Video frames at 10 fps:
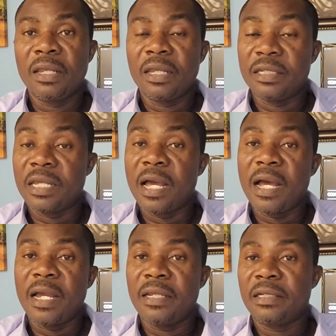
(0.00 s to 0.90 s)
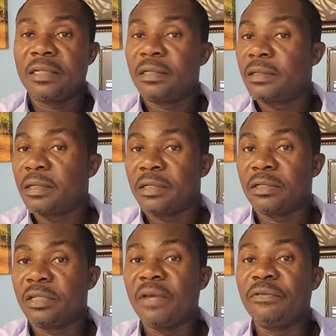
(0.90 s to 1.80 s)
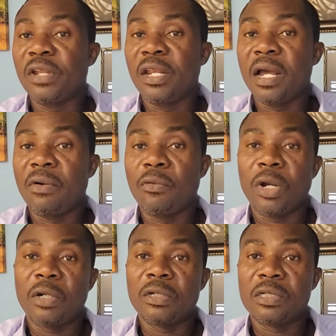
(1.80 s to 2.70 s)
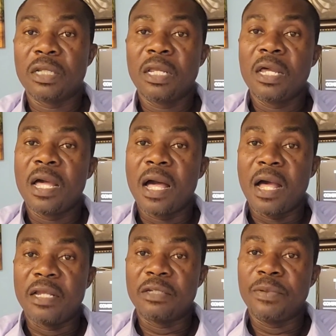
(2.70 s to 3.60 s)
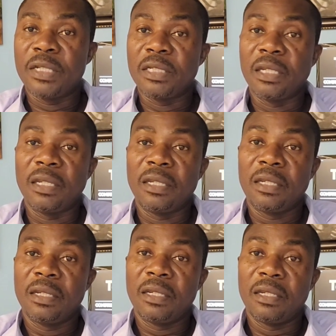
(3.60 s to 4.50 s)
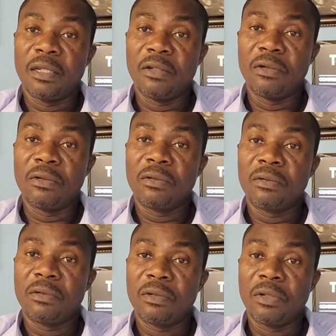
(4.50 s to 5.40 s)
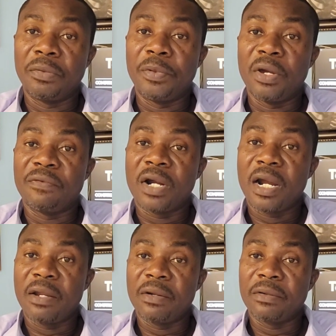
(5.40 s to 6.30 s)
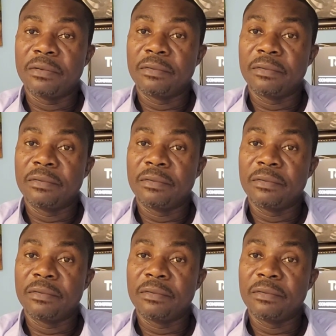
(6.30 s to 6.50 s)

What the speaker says: is high. Definitely our workers are expecting, you know, a little bit of a higher,